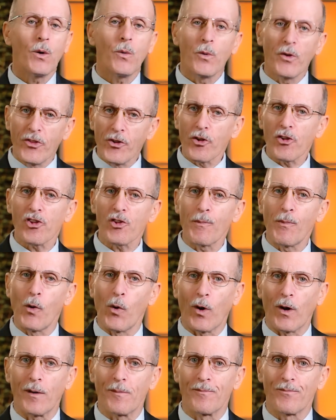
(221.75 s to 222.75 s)
With your
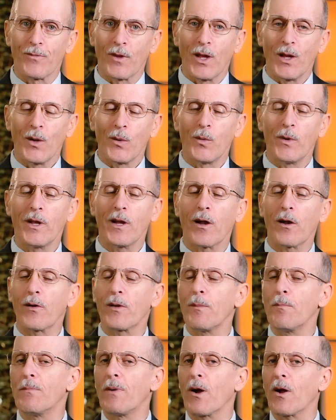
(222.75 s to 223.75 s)
support, we are
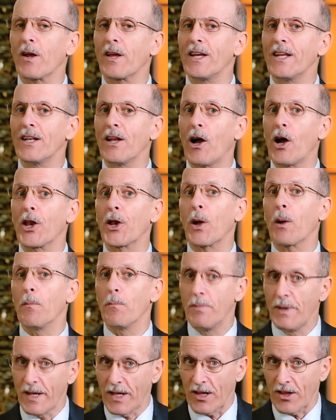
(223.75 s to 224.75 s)
embarking on our
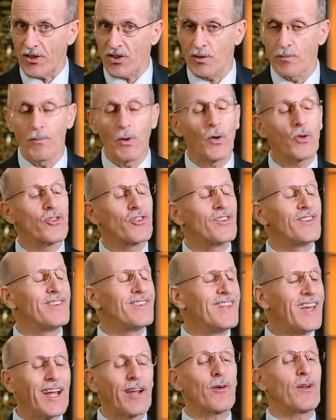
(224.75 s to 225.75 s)
biggest, most
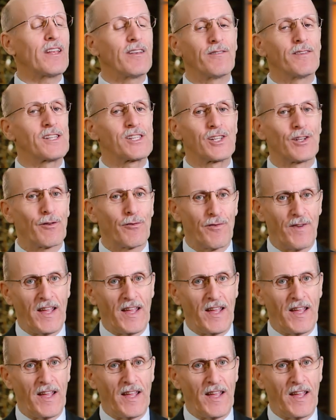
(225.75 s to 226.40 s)
daring vision of